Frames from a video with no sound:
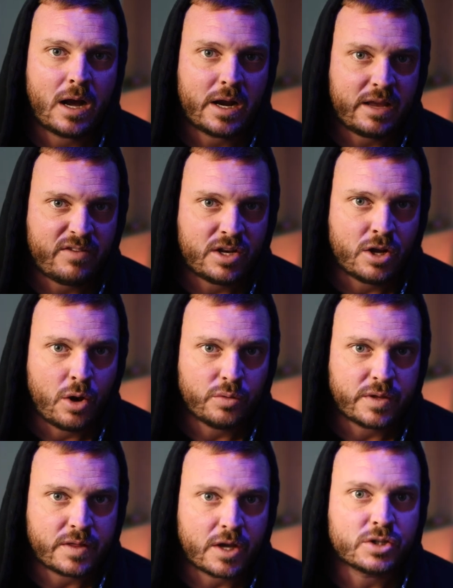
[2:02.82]
not even know
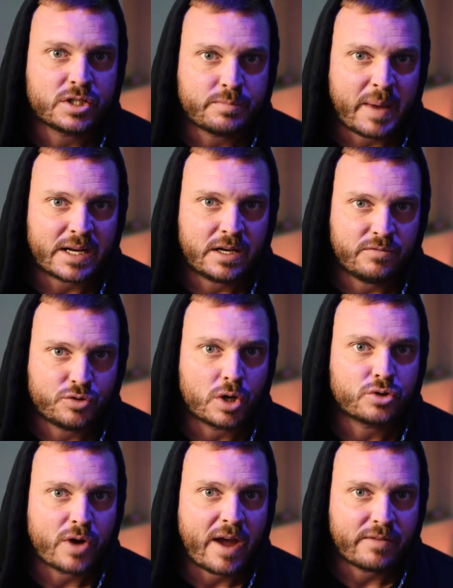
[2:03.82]
that they're suspected of
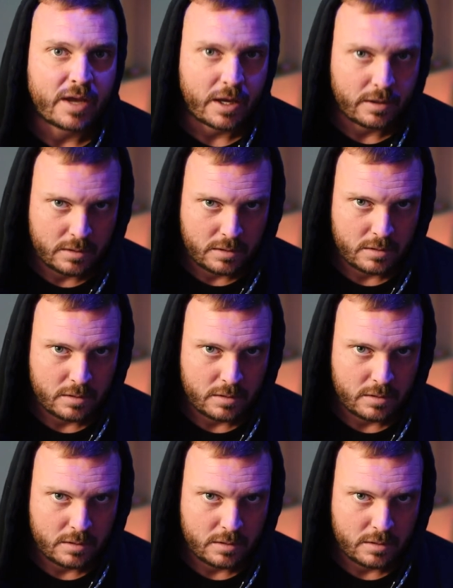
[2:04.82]
drug trafficking.